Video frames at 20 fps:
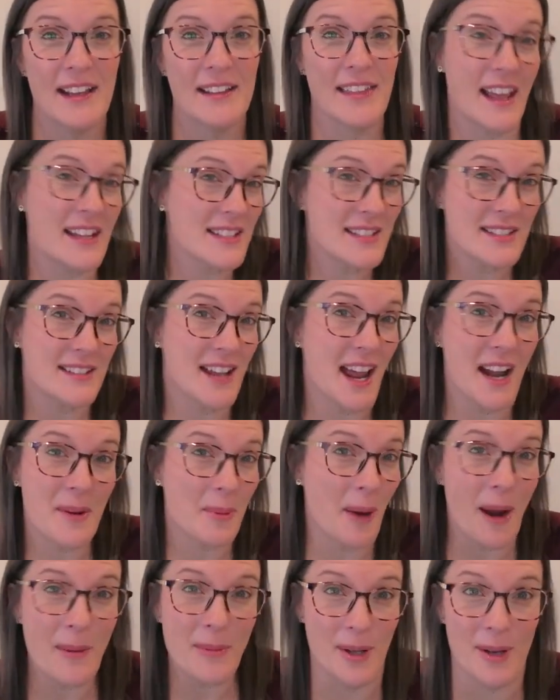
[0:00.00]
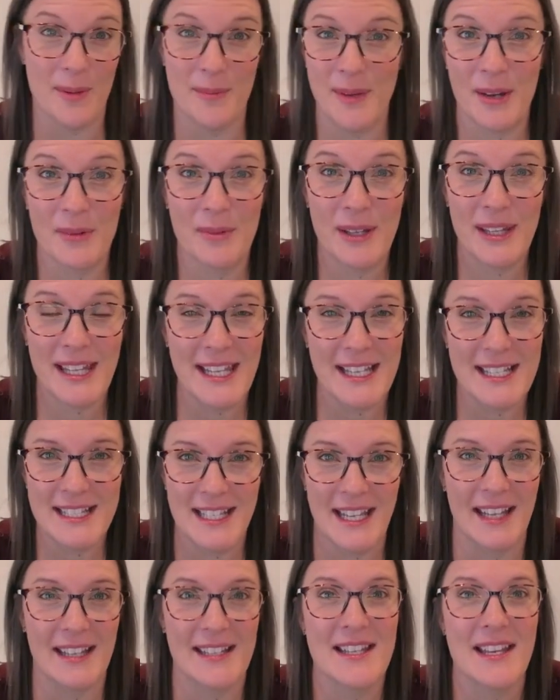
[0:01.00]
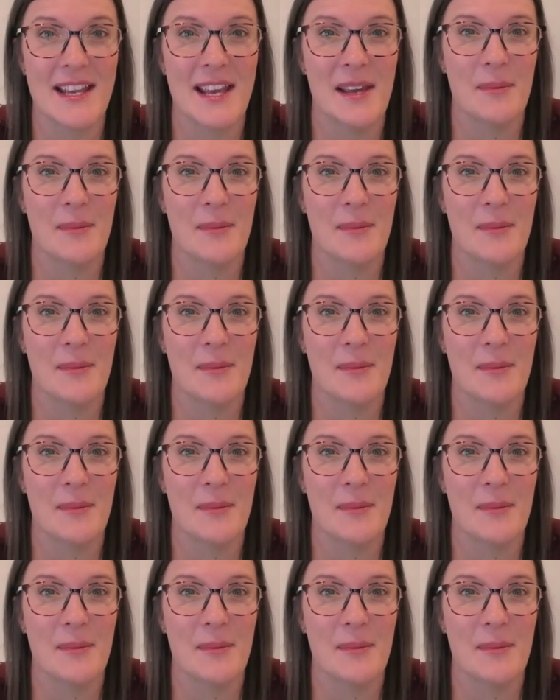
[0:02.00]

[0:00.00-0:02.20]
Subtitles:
That's not a problem. It really isn't.